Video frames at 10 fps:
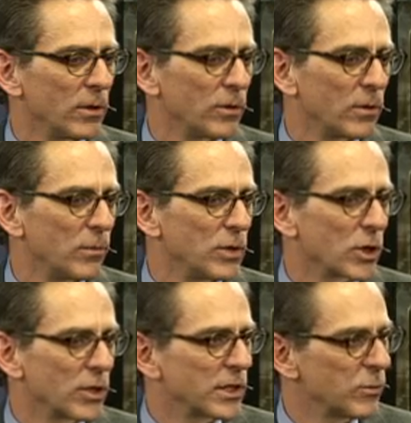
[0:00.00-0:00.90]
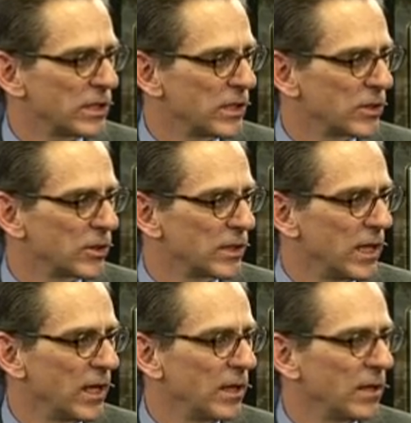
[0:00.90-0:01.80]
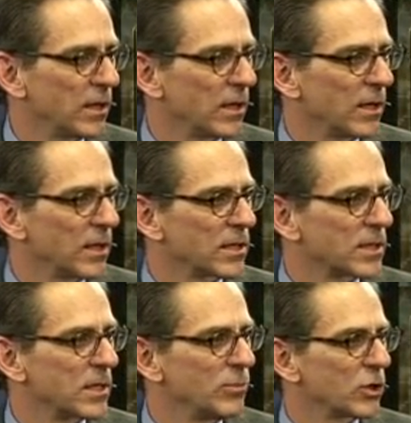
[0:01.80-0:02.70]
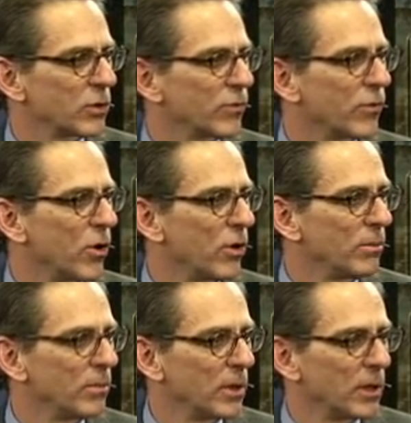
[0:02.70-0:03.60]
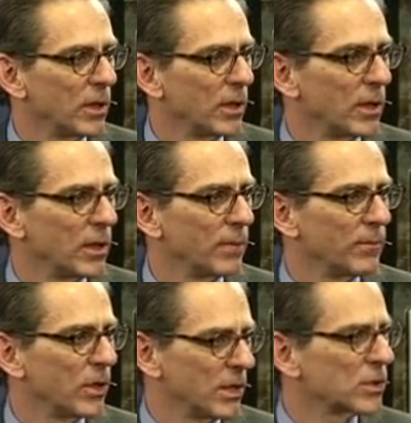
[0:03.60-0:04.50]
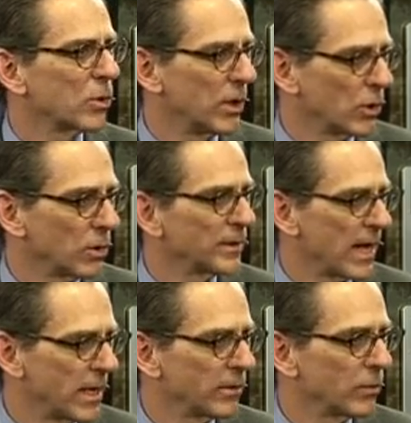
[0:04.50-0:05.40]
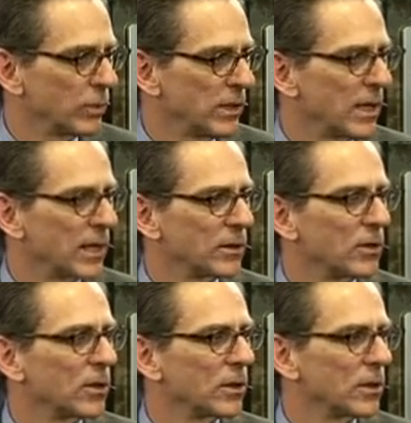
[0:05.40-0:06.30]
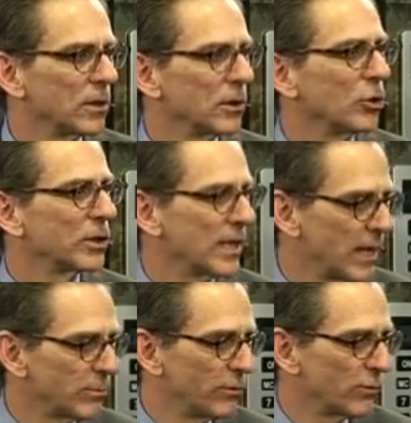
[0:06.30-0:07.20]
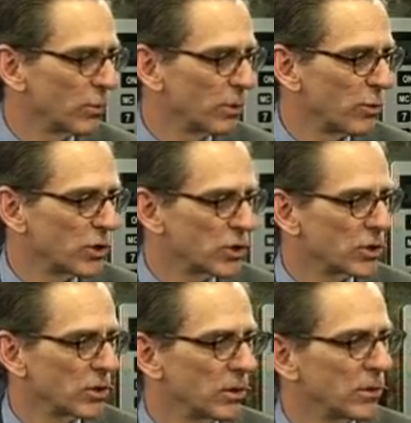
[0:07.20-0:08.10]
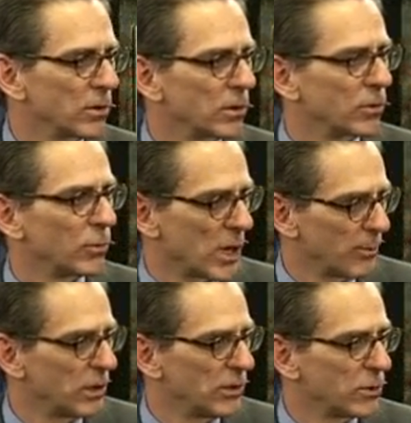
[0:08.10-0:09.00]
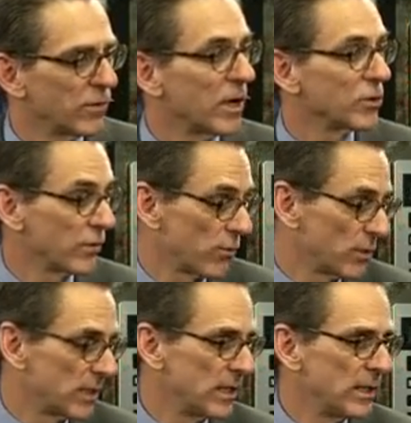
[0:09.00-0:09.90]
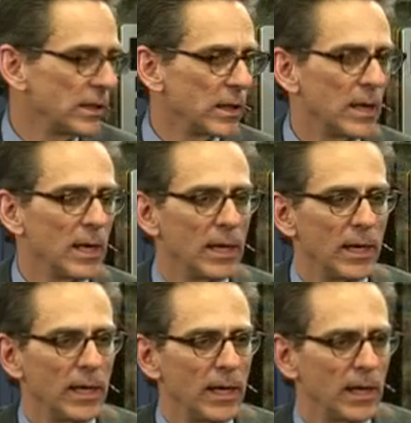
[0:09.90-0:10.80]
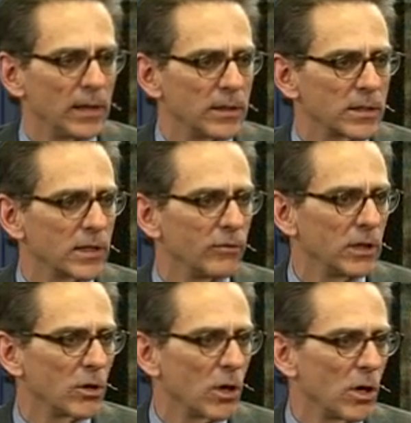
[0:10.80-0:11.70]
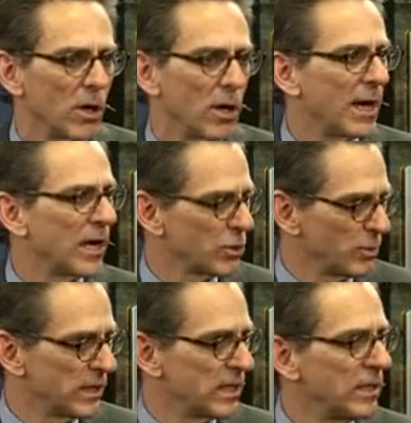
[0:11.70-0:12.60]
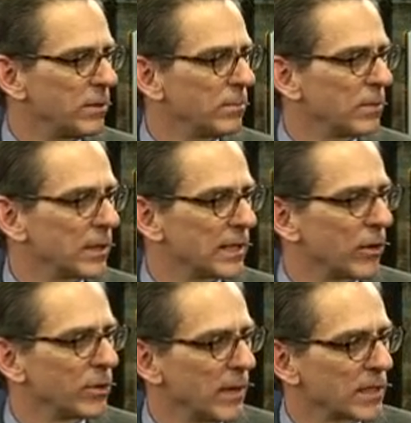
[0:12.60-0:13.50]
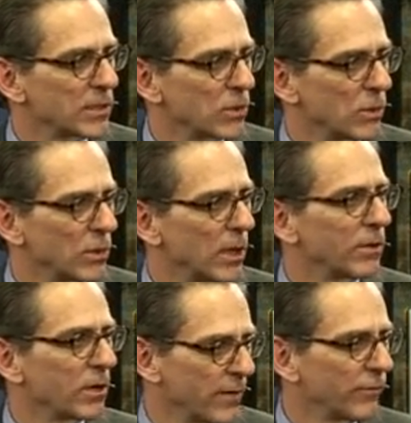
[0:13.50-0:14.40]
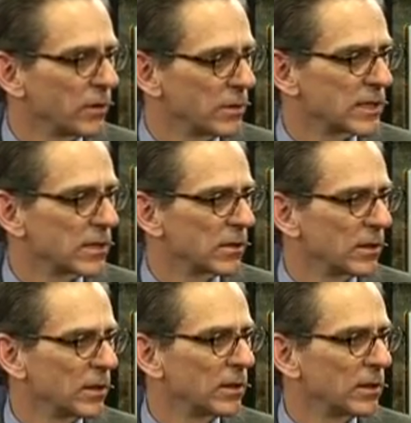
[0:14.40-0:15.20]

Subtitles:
the results that we see today seem to confirm the historical data that we had looked at before we purchased the property in 2013. And it's giving our management team down in Mexico a lot of confidence